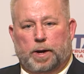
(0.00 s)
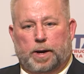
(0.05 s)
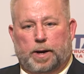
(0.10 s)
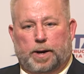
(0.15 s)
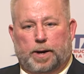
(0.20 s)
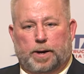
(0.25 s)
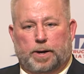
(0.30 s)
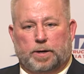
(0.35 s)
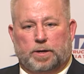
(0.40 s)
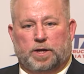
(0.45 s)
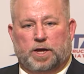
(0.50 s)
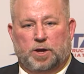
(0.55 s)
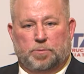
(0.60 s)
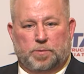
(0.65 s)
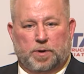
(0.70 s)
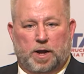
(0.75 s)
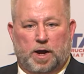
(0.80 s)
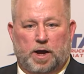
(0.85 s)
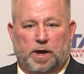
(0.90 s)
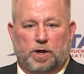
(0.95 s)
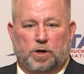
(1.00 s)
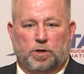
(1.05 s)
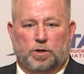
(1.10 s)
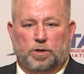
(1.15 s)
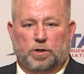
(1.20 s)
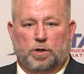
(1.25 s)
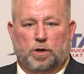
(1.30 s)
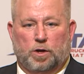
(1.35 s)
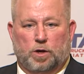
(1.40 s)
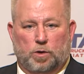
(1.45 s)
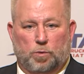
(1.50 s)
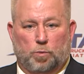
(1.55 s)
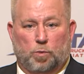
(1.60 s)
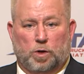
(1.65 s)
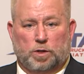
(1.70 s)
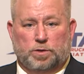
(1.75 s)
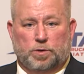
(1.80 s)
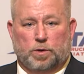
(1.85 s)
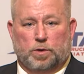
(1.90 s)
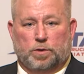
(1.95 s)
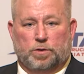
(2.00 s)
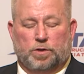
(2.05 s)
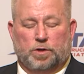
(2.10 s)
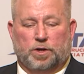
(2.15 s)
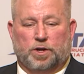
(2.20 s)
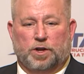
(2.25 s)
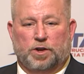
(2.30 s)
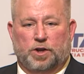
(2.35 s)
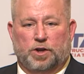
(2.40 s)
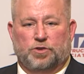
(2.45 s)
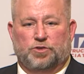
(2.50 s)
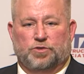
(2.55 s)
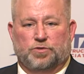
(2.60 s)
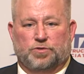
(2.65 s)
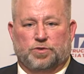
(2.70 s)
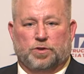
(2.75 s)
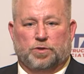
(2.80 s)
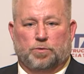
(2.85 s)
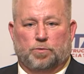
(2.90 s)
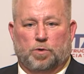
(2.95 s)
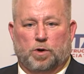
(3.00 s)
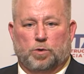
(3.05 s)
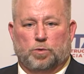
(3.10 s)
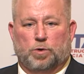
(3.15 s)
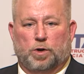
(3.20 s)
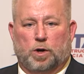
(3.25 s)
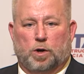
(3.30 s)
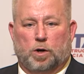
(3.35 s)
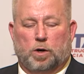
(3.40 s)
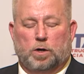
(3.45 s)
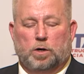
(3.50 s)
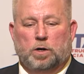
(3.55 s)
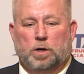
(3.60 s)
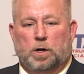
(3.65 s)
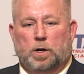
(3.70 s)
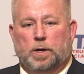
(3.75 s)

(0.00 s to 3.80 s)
uh, keep an eye on, on what the, the conditions of the road are.